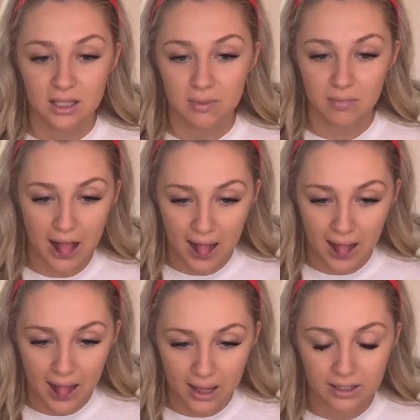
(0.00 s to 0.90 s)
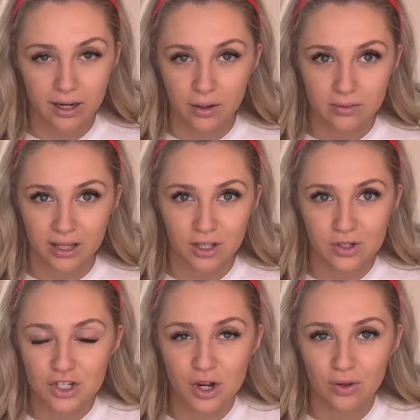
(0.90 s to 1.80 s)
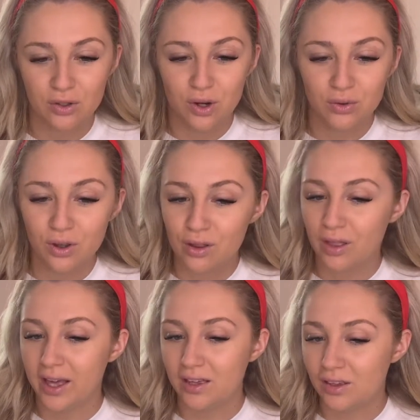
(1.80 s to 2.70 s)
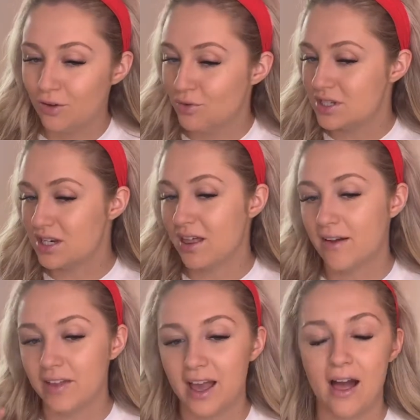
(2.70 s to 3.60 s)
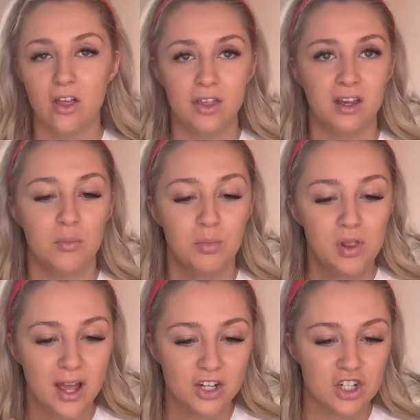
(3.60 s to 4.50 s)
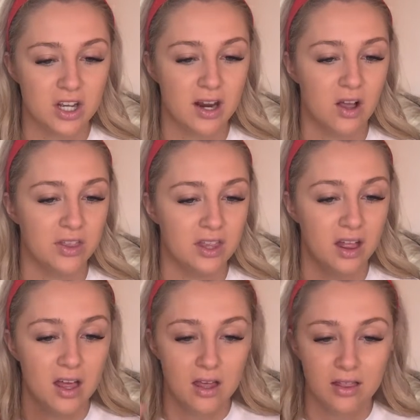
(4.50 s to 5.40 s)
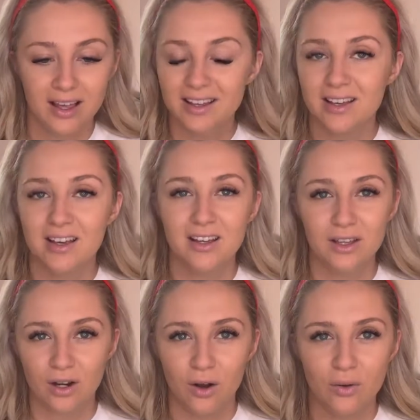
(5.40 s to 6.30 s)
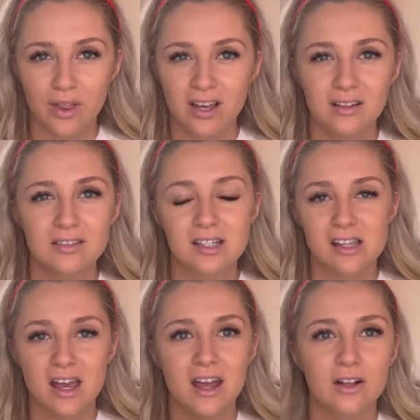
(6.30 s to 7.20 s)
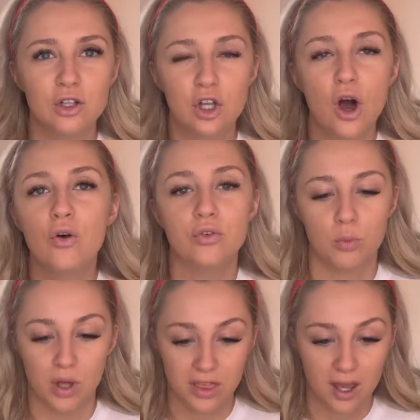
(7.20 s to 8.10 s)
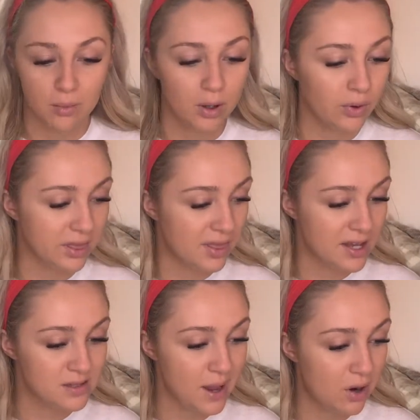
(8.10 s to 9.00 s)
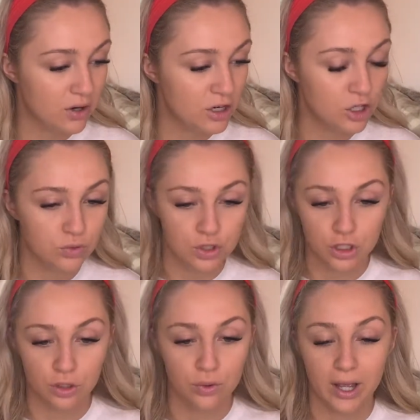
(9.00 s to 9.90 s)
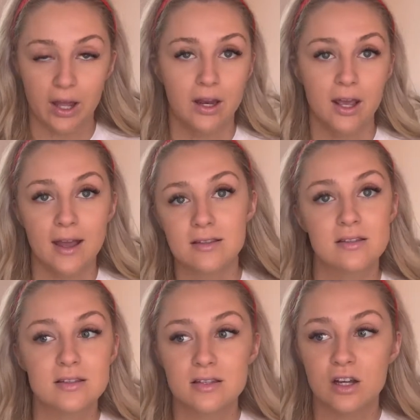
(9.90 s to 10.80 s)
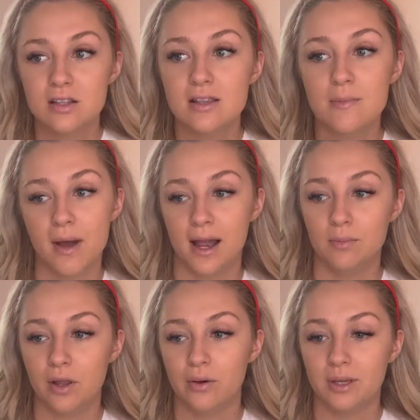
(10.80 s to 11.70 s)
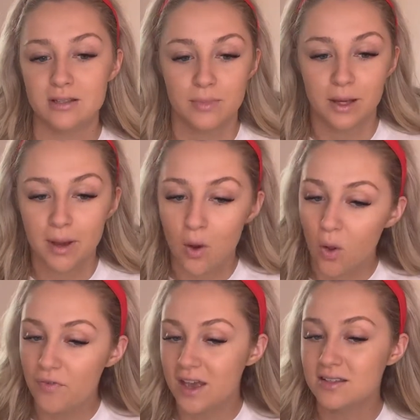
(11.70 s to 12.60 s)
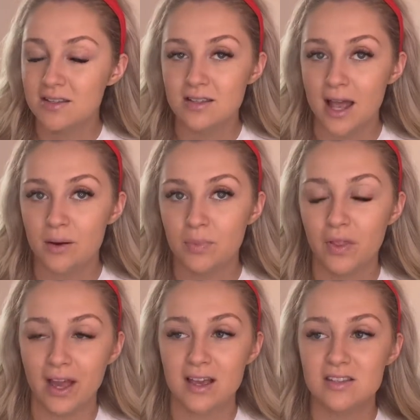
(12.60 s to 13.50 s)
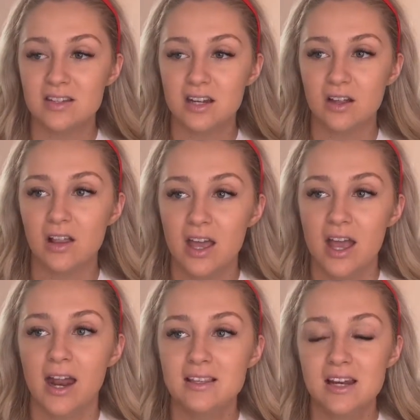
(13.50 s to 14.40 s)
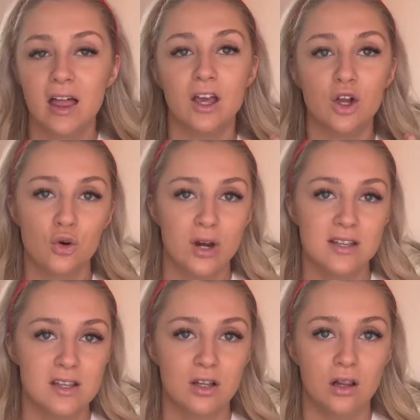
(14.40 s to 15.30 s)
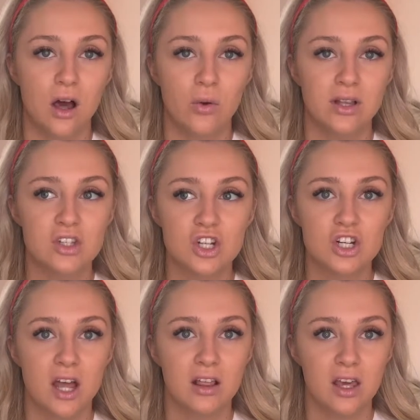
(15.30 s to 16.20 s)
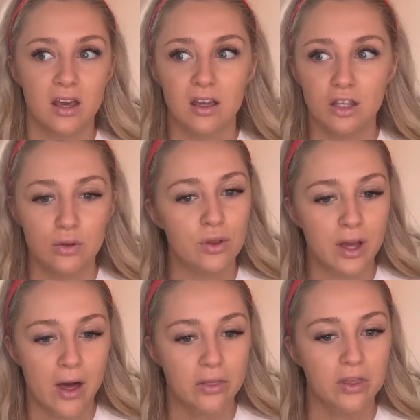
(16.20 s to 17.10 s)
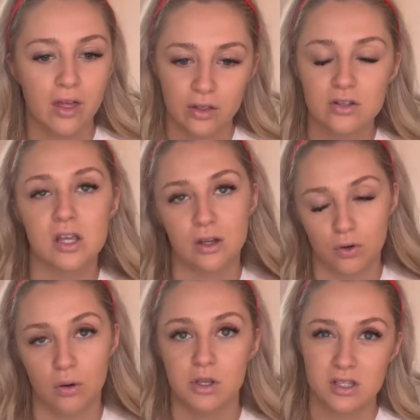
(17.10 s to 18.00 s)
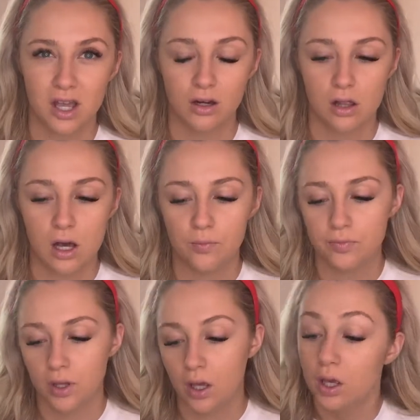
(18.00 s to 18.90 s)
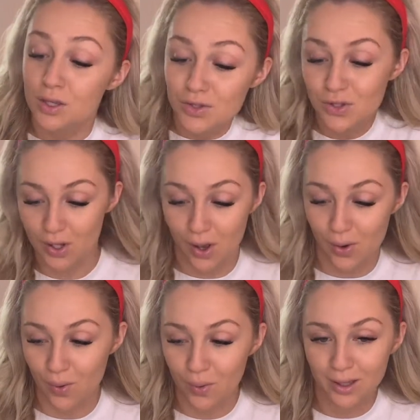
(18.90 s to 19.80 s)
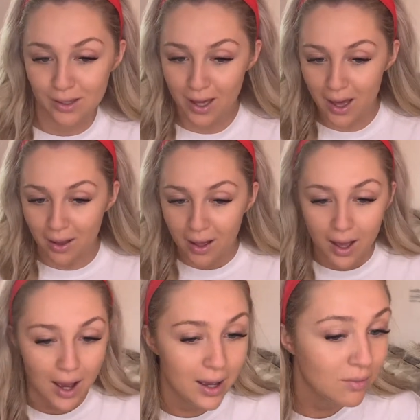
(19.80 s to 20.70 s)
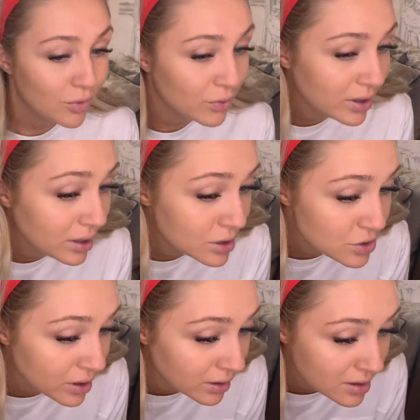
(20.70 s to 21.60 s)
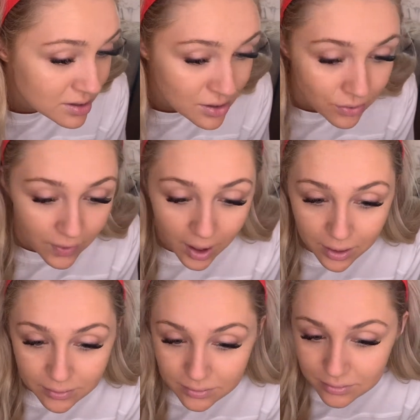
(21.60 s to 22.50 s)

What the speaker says: bleh, you know, like you don't look like you still have like a healthy complexion, healthy, like, you know, like a glow from within. But with this powder you do, and it's seriously mind-blowing because like my whole face is set, but like I still, and it's not like a greasy glow, it's just kind of like a you look healthy that looks like your normal skin glow. So yeah, I am really enjoying this so far.